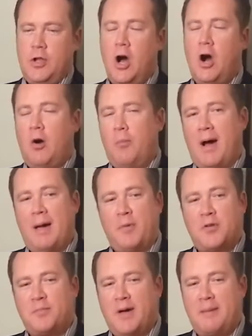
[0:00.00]
No,
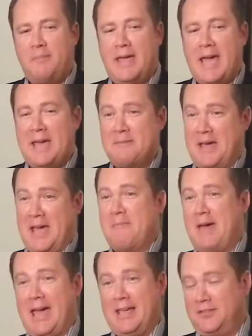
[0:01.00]
both my BA and my
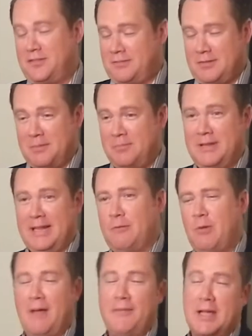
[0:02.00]
MA is
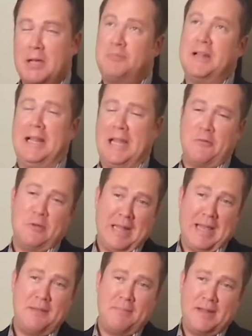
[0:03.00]
not completely
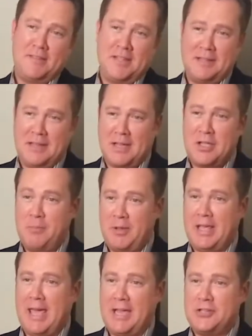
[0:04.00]
unrelated, but it's in
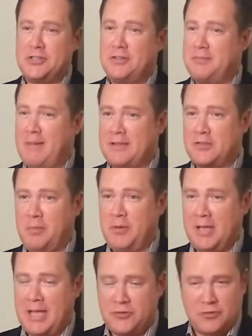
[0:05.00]
communications, mass
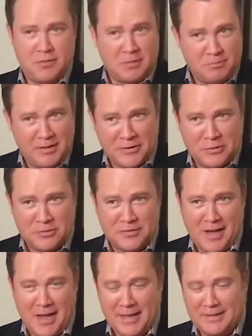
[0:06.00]
communications and political
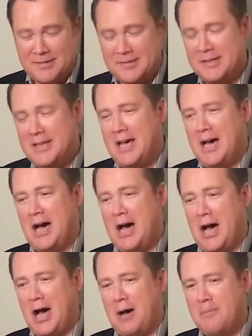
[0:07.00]
science.
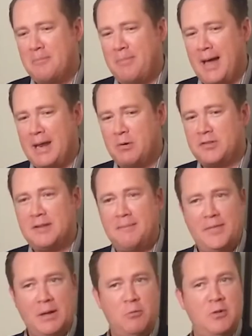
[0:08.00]
But it was
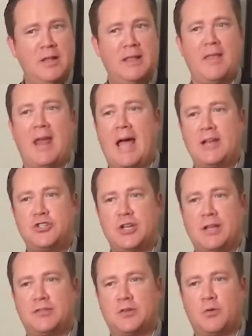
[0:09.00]
something really that I
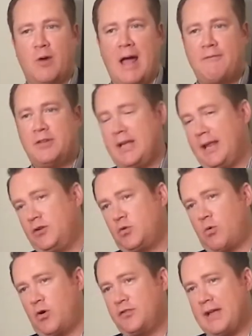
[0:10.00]
just gravitated
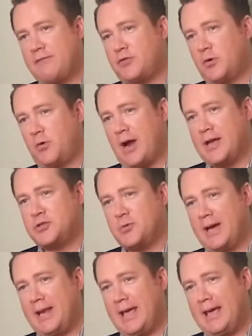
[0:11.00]
towards after
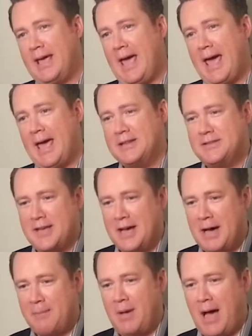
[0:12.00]
graduating, and
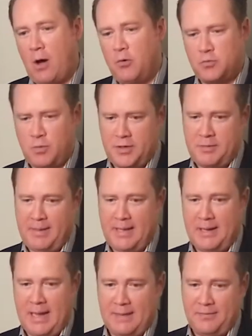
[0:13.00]
I always wanted to
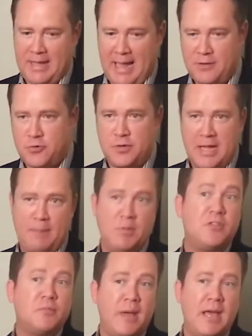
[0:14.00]
be in the
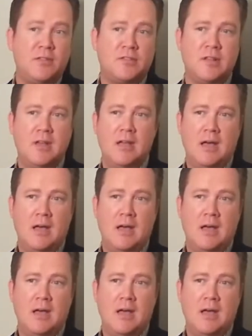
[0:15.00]
entertainment space,